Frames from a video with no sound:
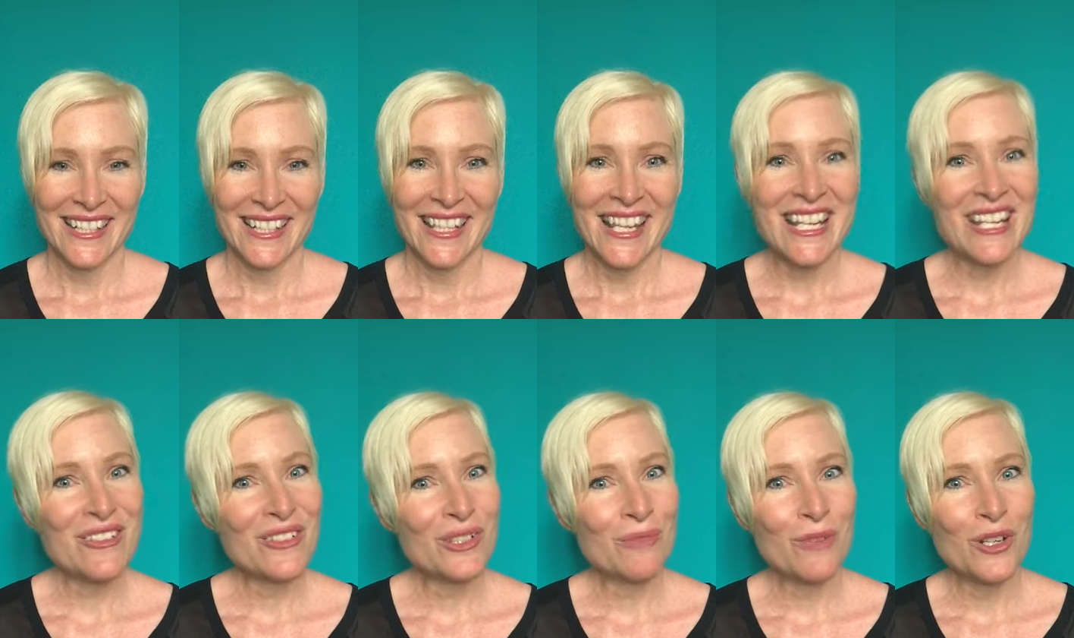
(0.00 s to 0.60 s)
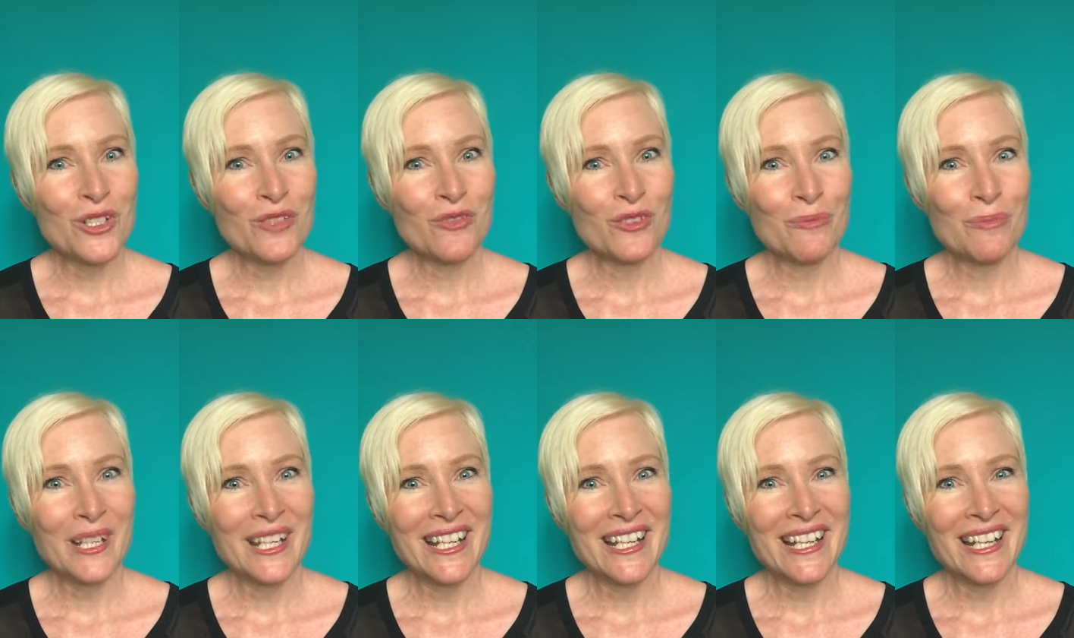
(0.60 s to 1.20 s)
Thank you so much for
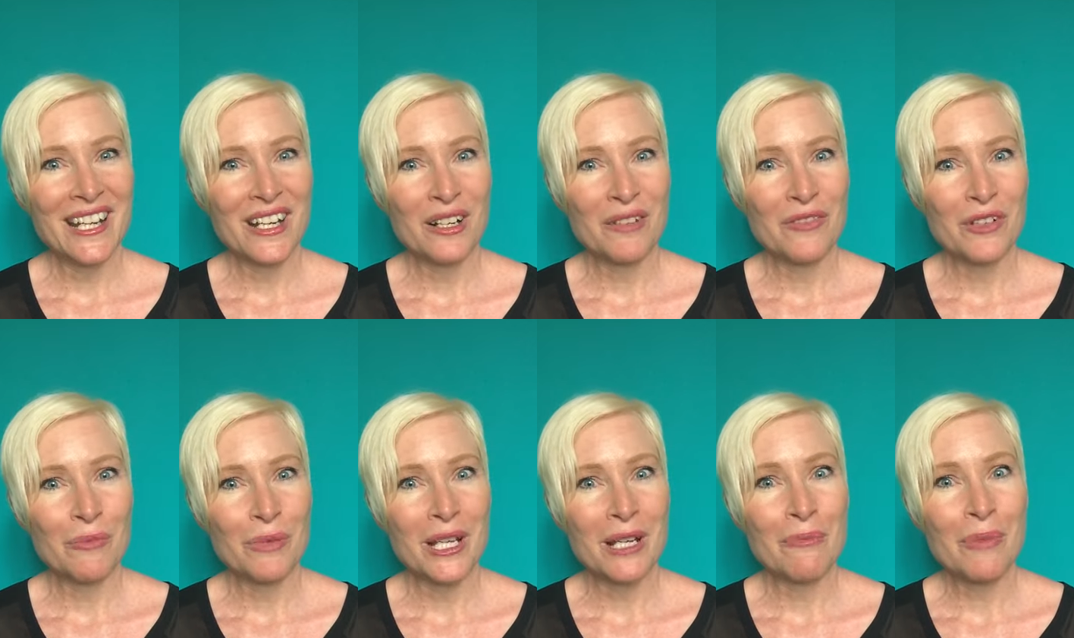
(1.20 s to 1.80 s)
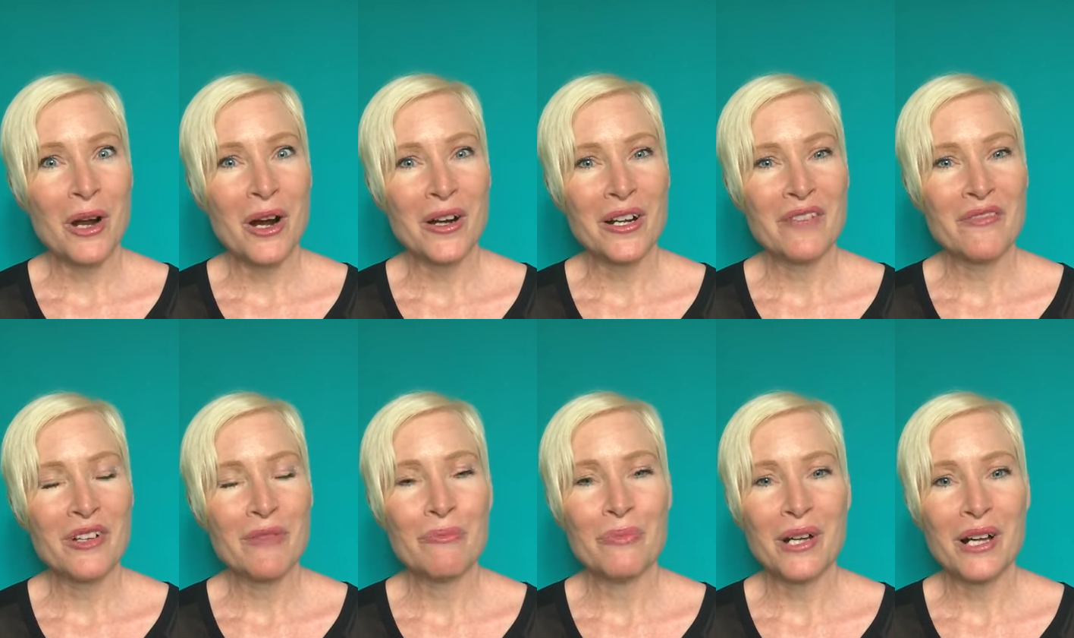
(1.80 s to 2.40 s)
being here, for being part of
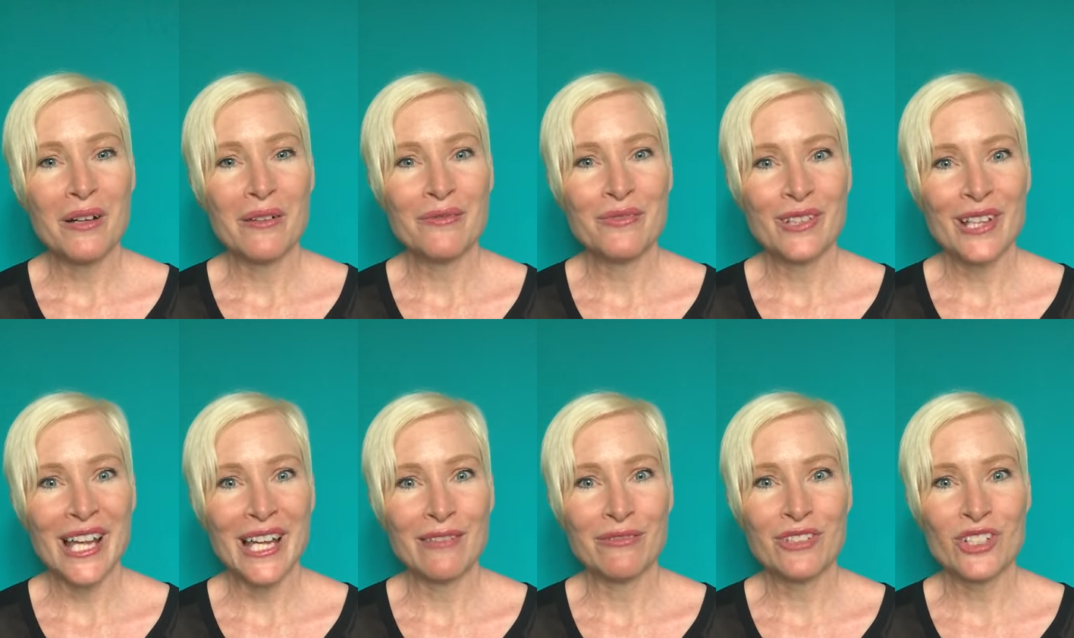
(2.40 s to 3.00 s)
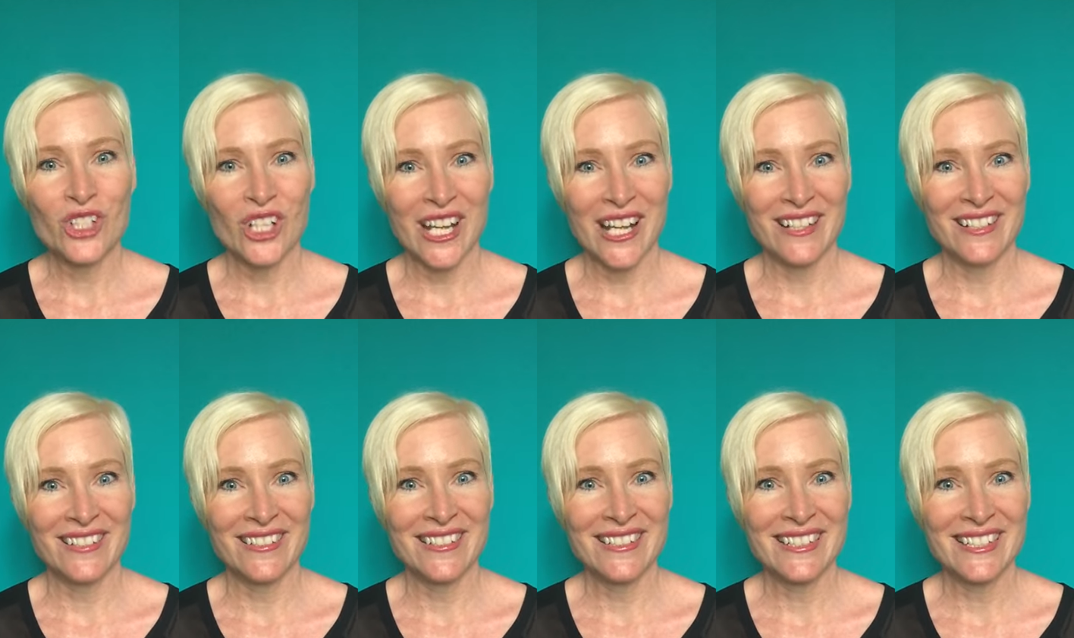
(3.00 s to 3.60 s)
Above Life
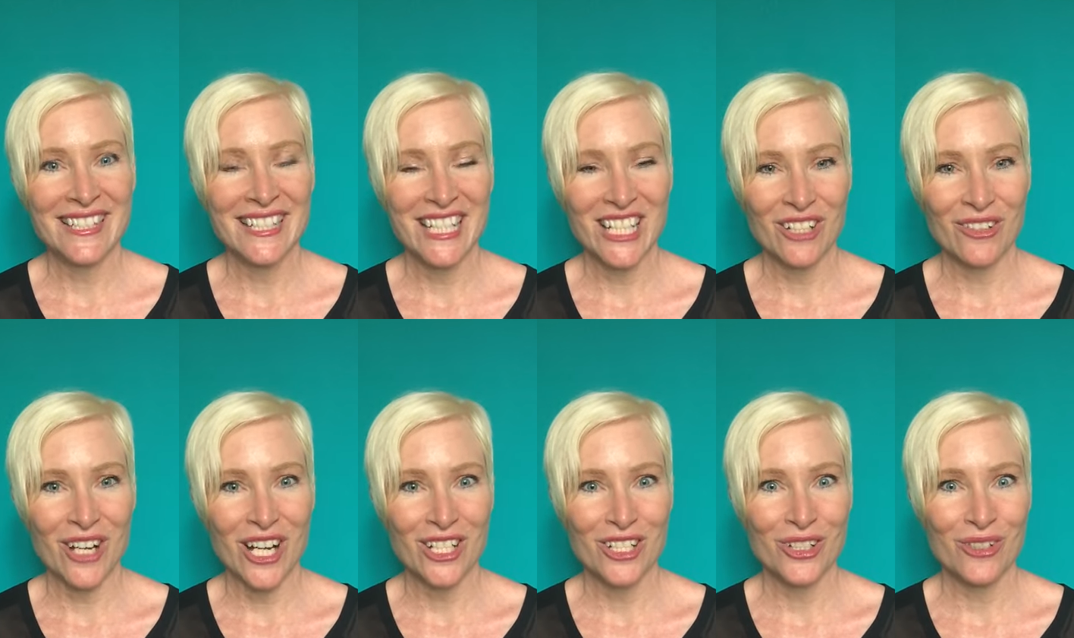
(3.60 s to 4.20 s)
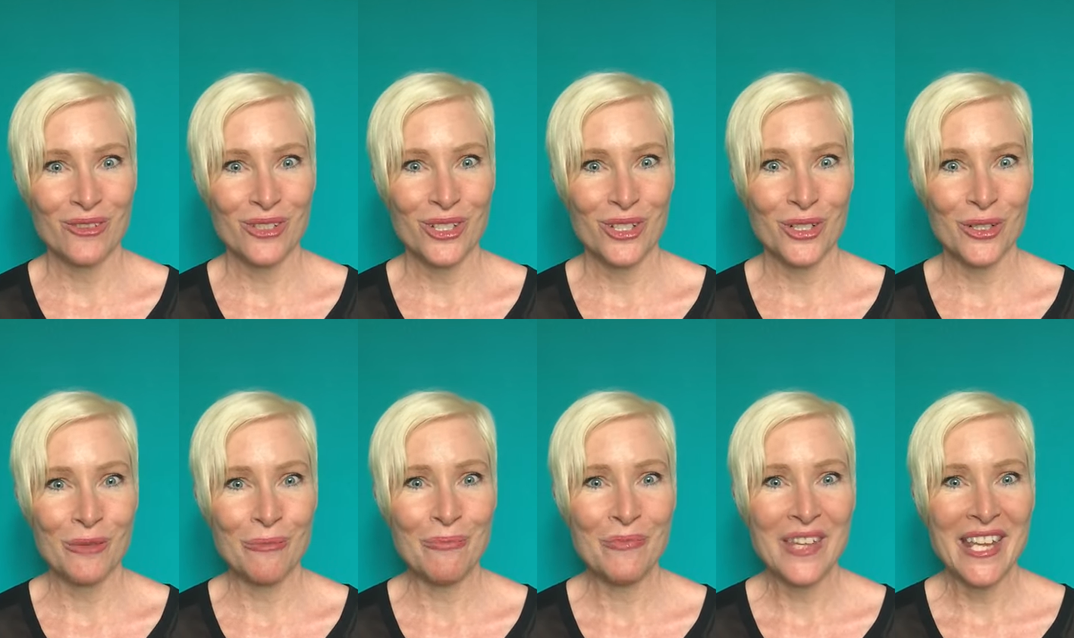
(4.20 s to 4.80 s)
Channel here on
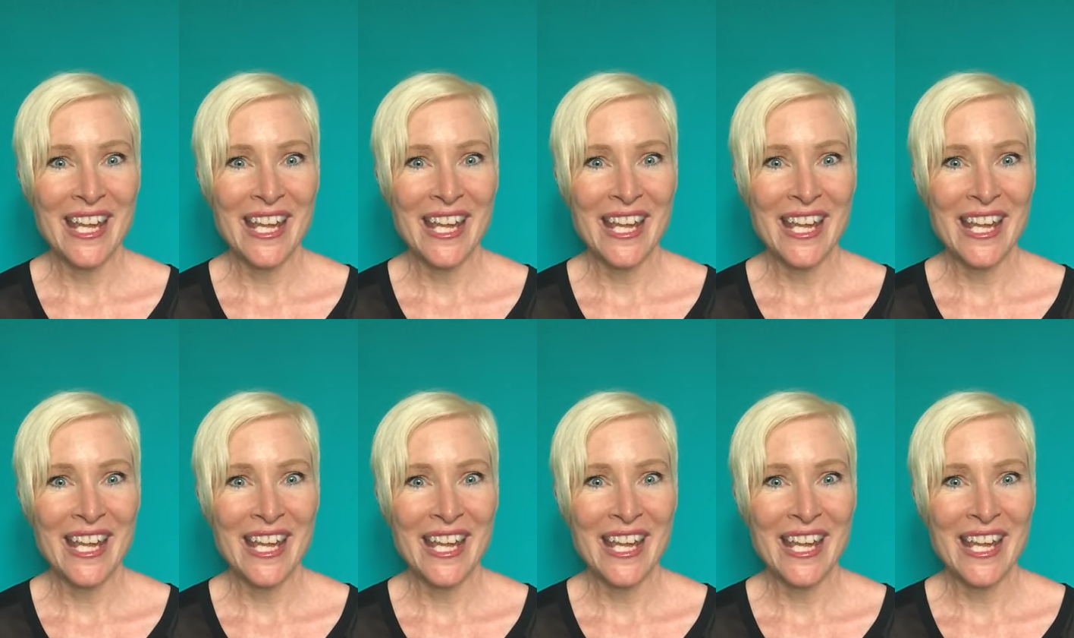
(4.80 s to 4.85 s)
YouTube.